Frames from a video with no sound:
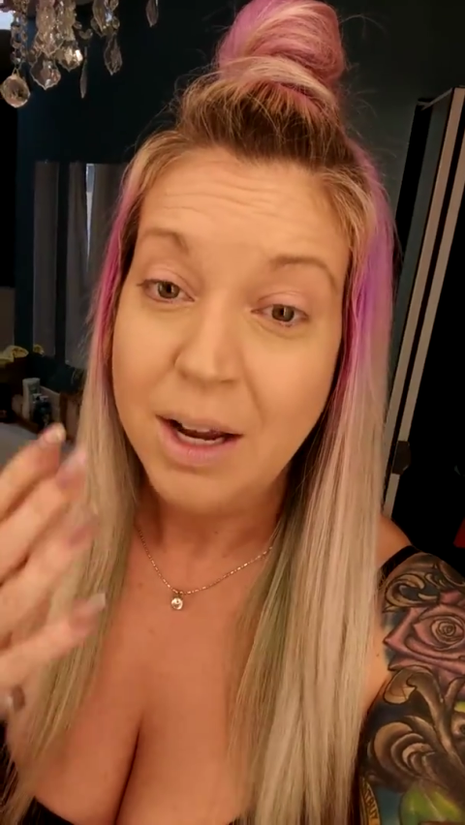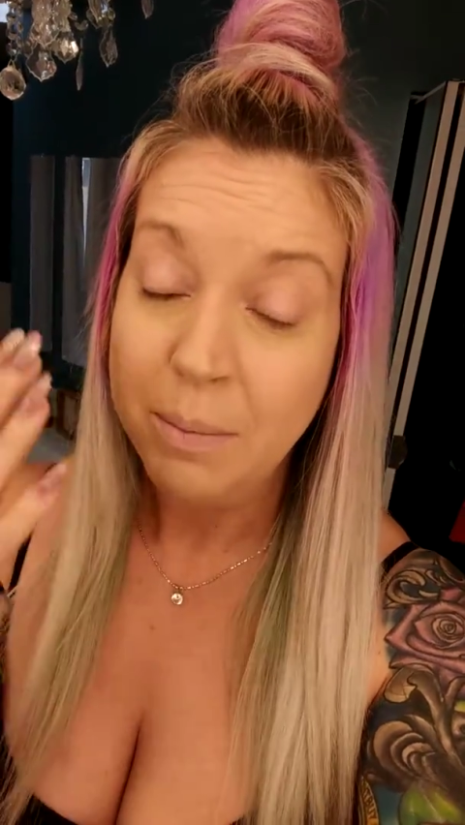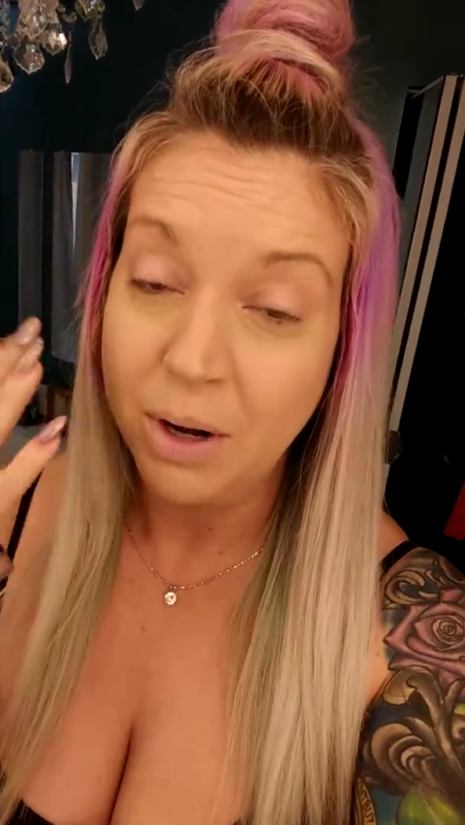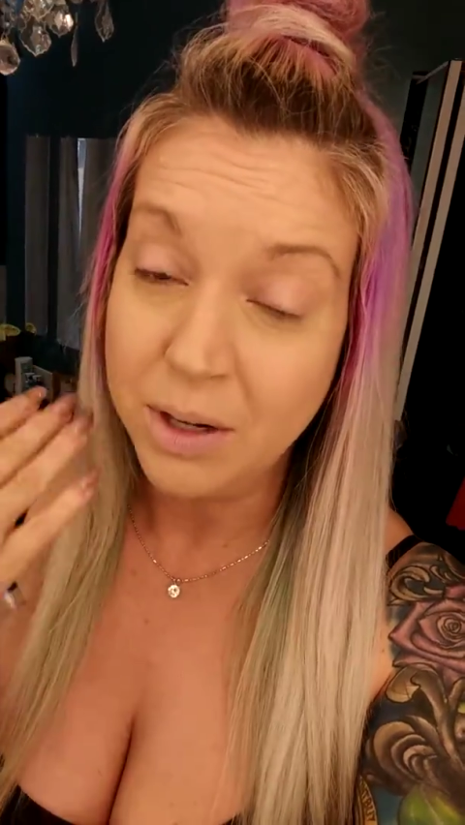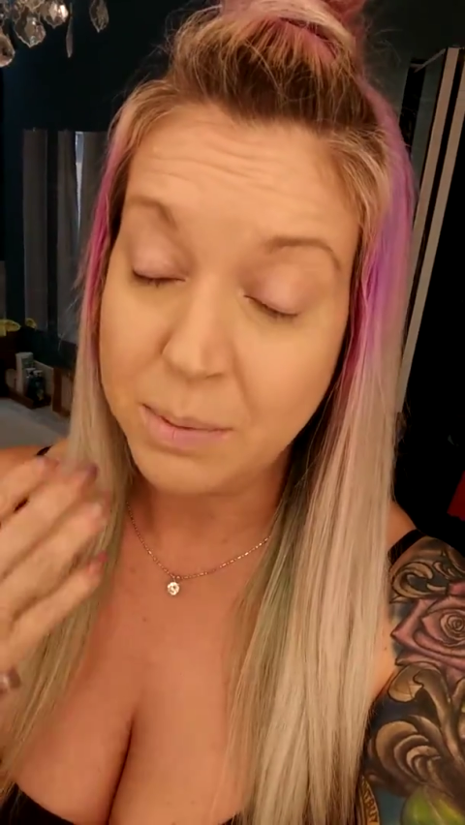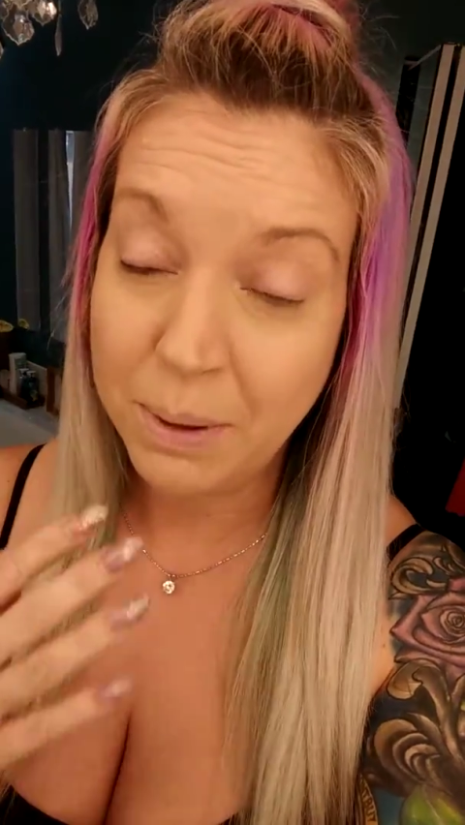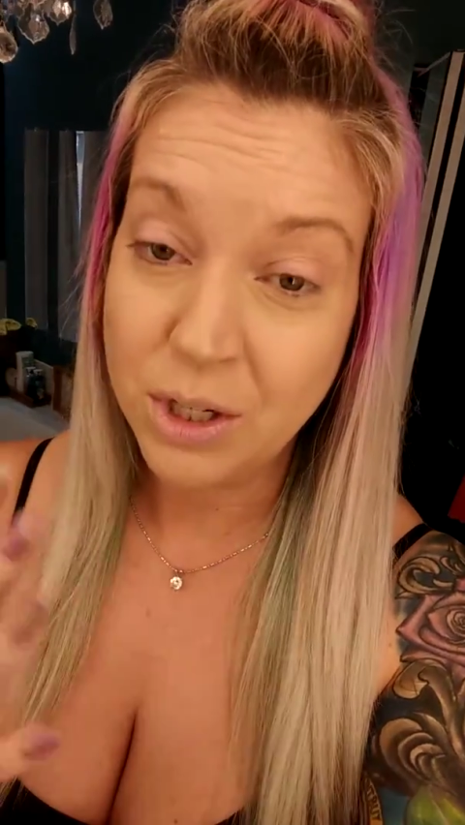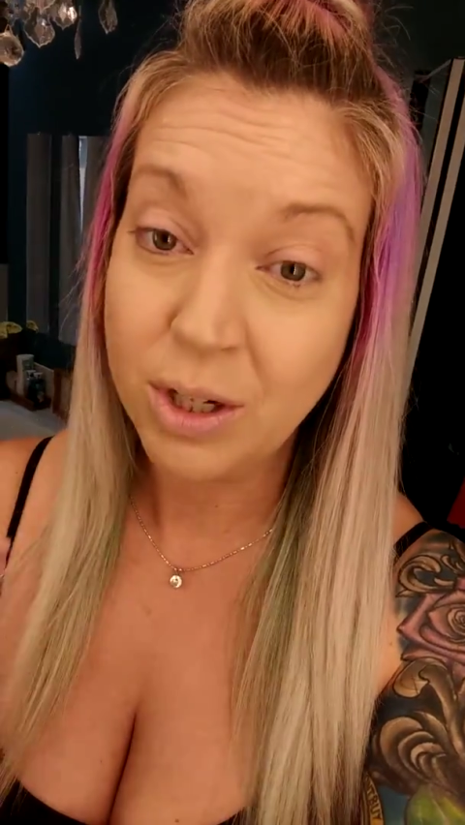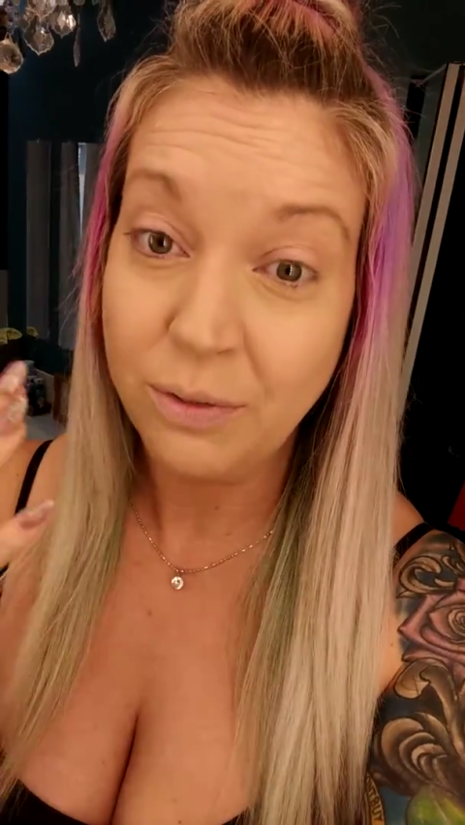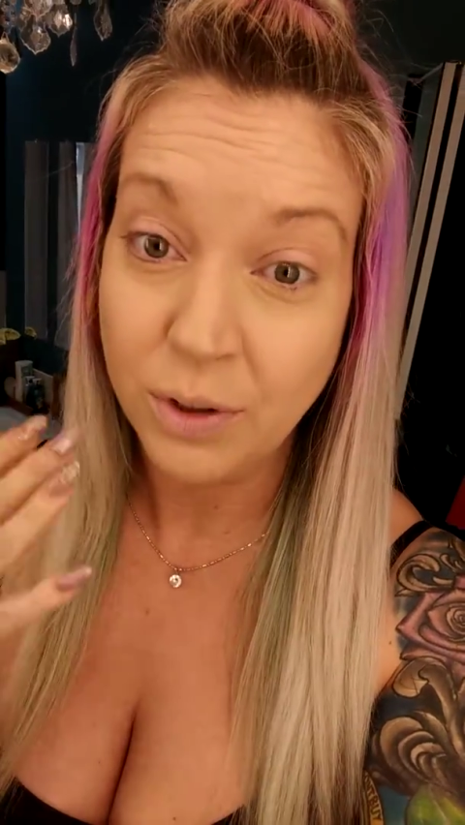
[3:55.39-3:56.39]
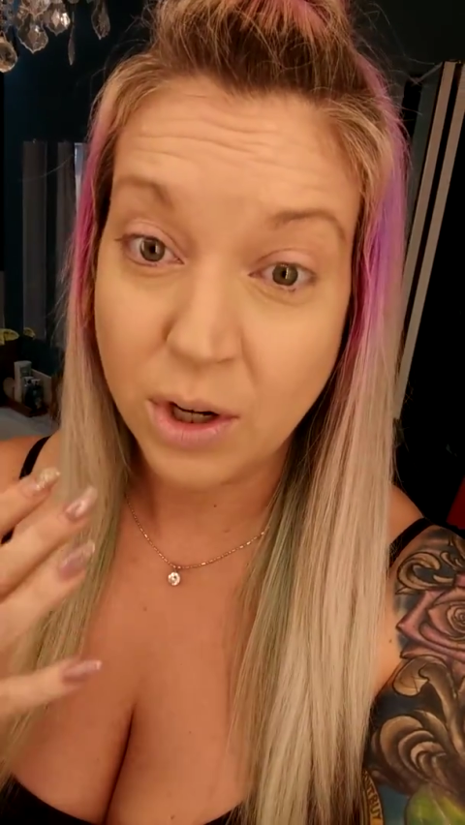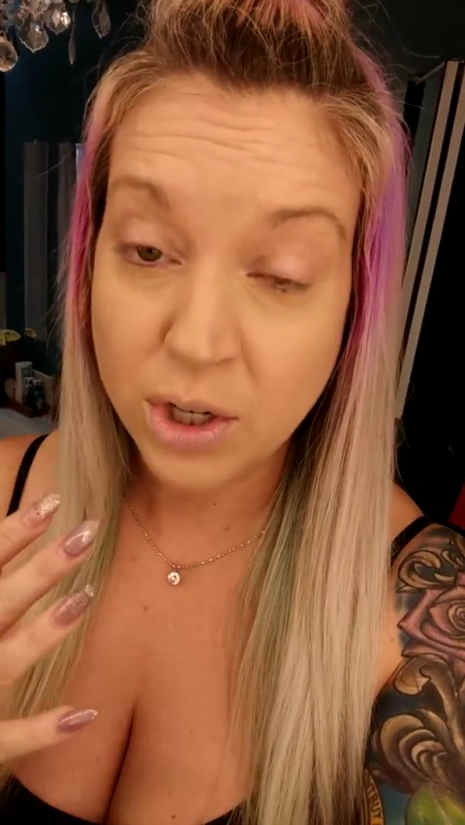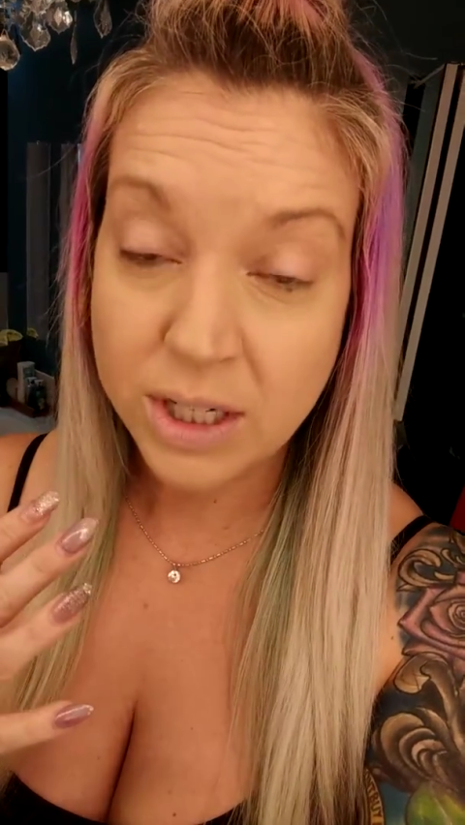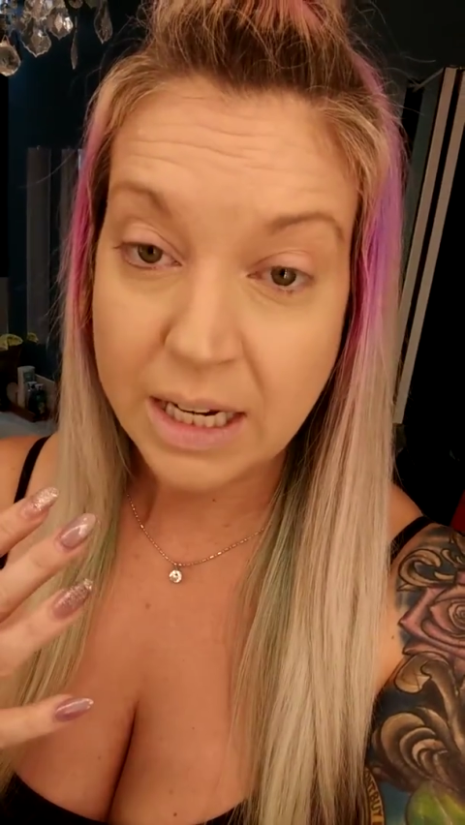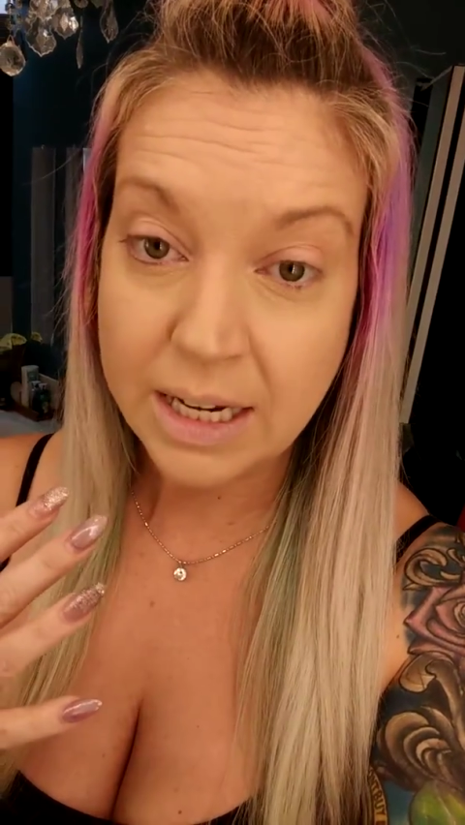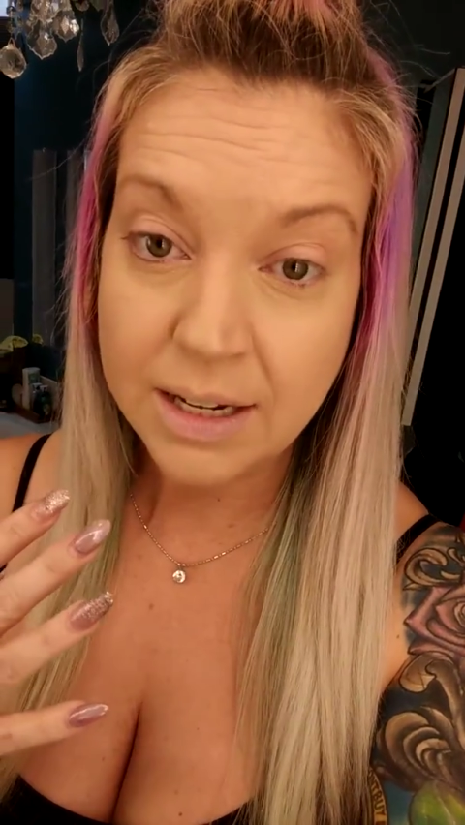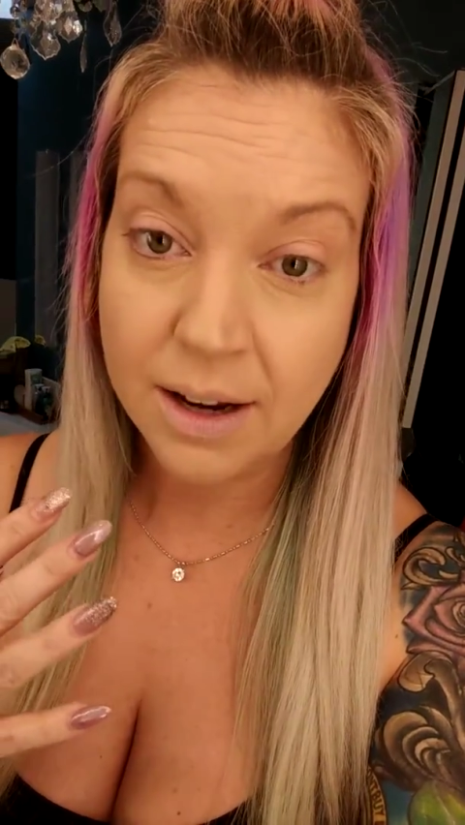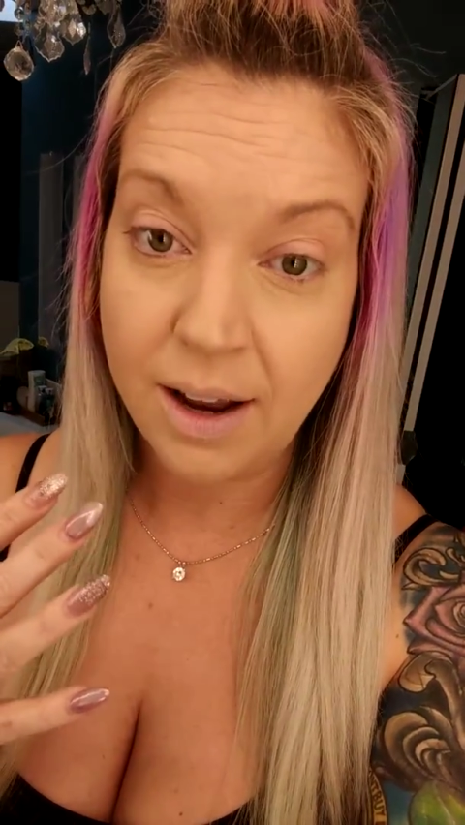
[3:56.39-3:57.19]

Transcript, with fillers: but especially for your skin